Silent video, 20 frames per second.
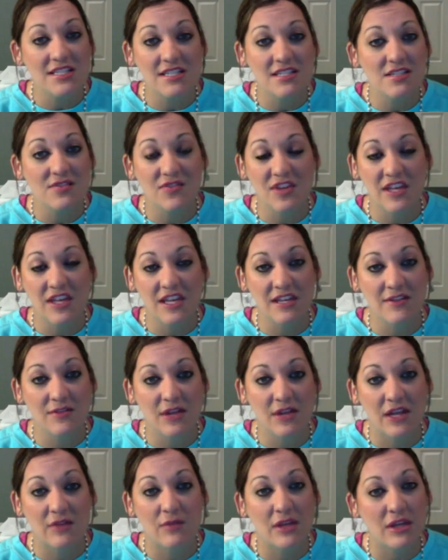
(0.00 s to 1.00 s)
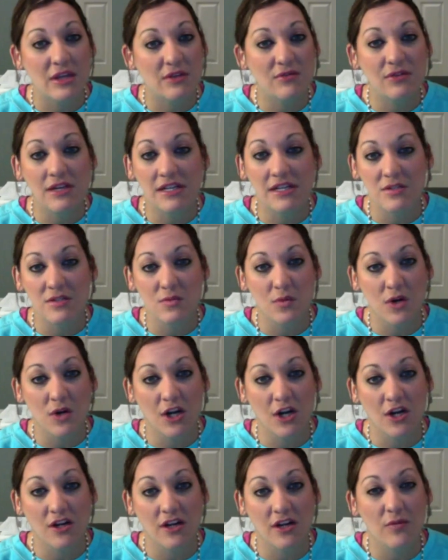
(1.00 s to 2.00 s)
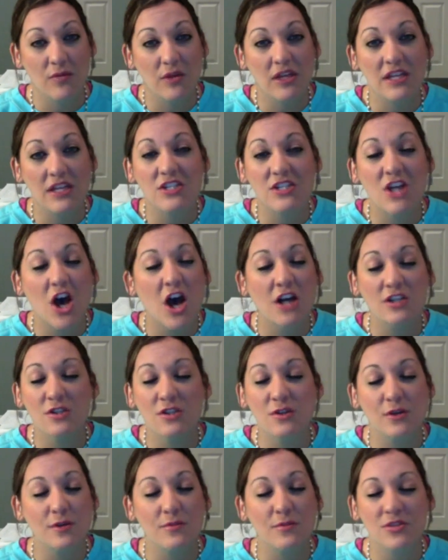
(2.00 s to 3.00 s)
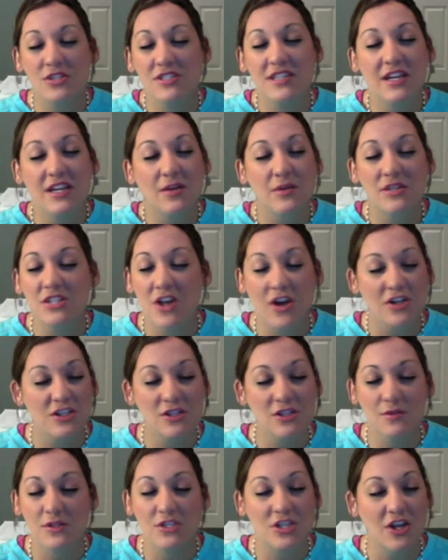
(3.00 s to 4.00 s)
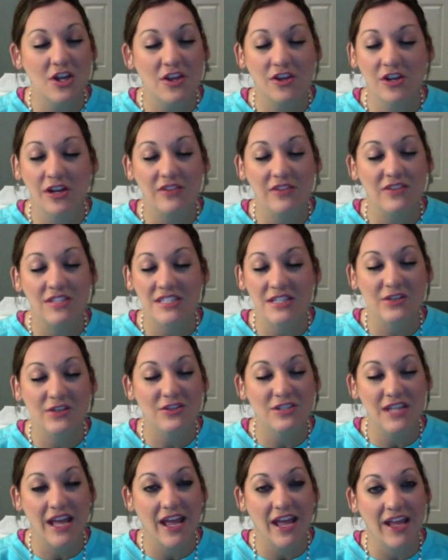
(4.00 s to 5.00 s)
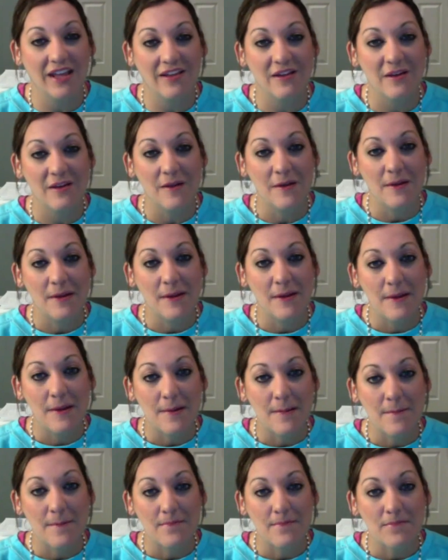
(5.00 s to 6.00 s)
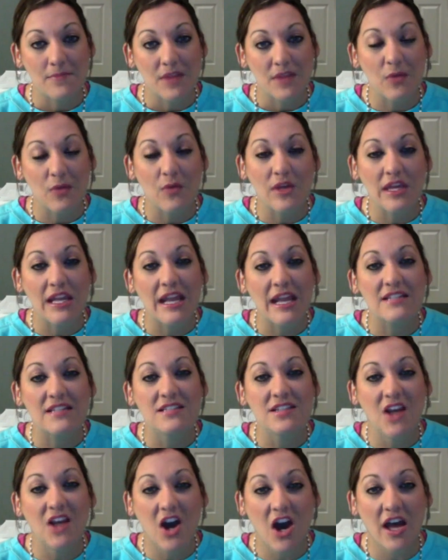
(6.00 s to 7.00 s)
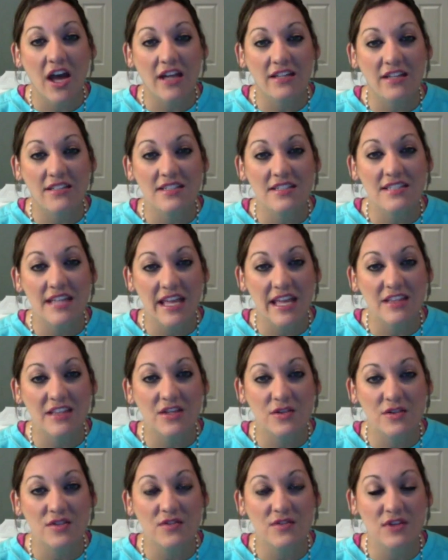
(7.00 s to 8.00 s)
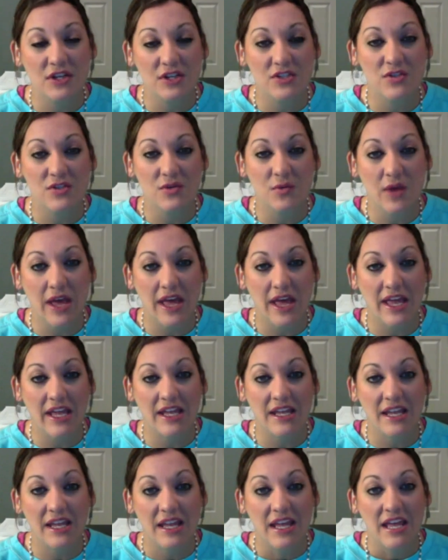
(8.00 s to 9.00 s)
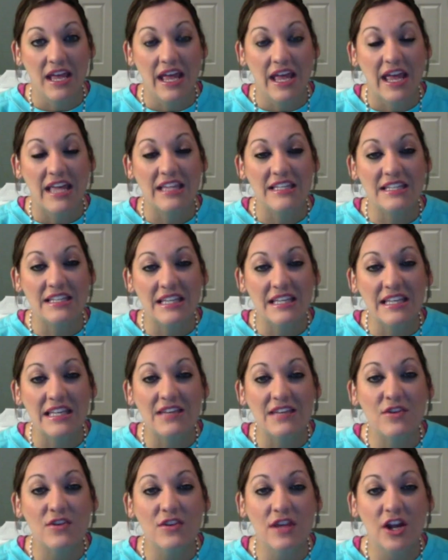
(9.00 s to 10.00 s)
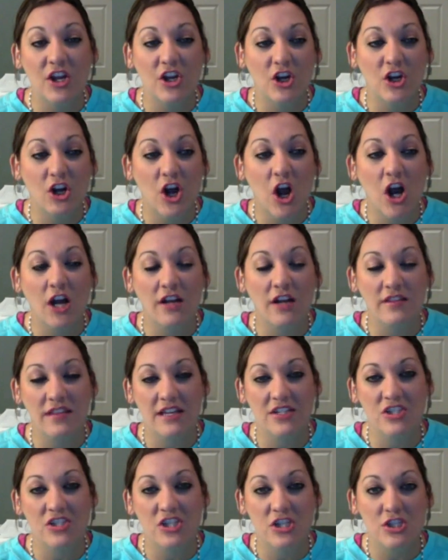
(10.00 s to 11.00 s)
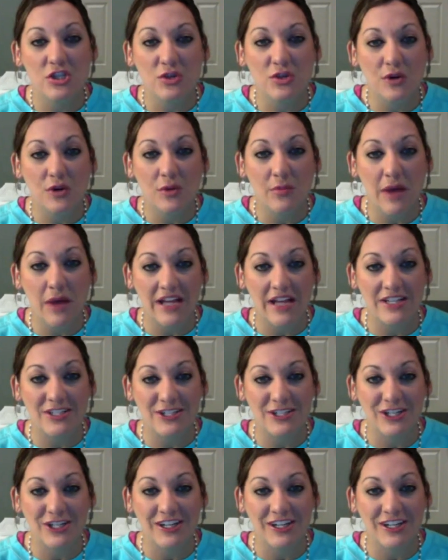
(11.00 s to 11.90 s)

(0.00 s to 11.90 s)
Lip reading: feet and we can read His Word and we can talk to Him just like we talk to each other every single day. And we can ask God to take those fears away and give you your heart that gentle reminder